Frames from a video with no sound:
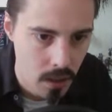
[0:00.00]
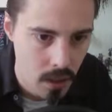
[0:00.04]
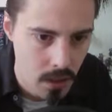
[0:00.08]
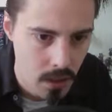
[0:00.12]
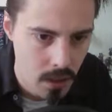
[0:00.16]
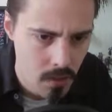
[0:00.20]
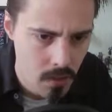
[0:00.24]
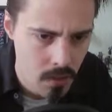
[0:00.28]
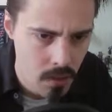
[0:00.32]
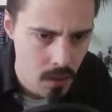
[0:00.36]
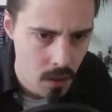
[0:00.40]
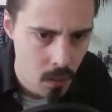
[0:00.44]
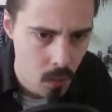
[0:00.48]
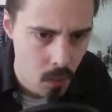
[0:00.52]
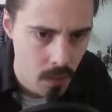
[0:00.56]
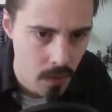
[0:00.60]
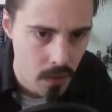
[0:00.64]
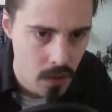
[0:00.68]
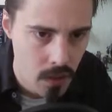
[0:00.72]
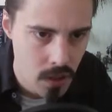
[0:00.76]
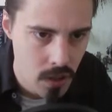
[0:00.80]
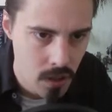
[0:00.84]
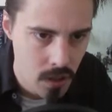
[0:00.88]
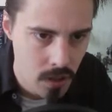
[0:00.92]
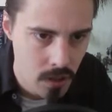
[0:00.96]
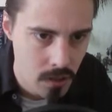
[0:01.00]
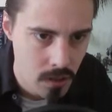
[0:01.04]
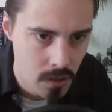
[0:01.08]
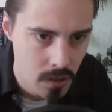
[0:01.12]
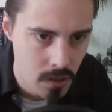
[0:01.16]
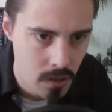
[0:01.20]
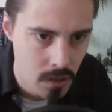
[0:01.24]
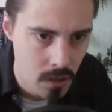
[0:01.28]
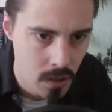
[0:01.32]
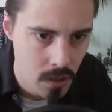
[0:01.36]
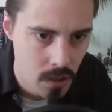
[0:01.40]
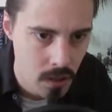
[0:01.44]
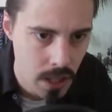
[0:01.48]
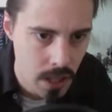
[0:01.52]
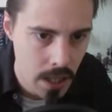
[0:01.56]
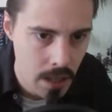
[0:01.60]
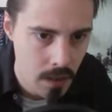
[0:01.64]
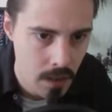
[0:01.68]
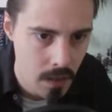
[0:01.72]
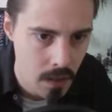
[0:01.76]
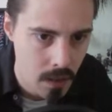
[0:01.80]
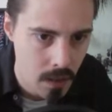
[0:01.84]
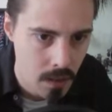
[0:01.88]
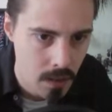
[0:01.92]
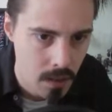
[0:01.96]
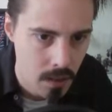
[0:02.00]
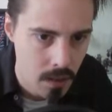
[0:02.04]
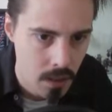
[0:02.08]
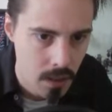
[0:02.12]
I don't know what the shards do either.